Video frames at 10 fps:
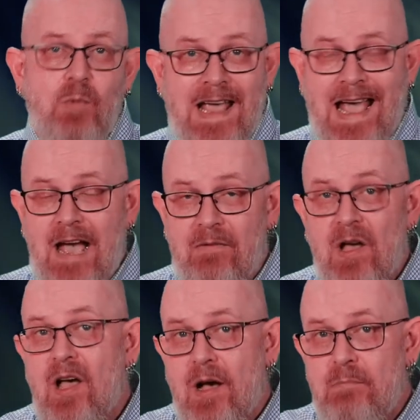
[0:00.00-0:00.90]
We have
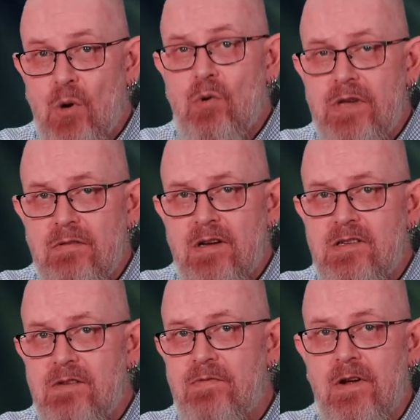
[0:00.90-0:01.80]
a more
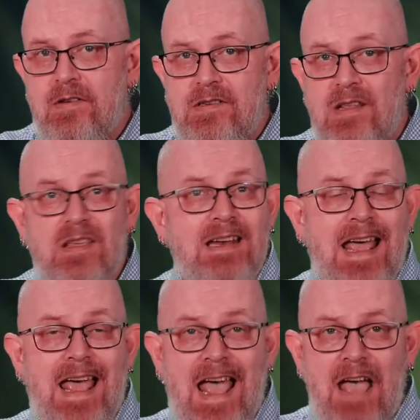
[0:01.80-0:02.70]
united front
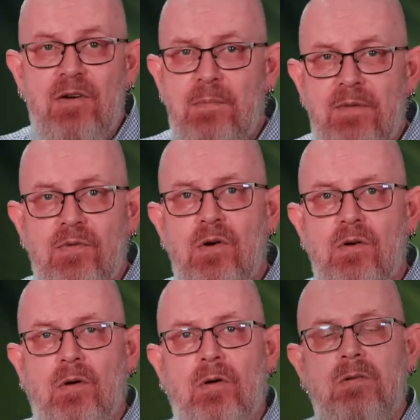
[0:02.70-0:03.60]
than ever
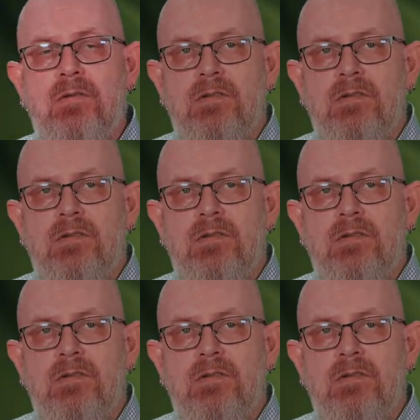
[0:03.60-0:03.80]
before.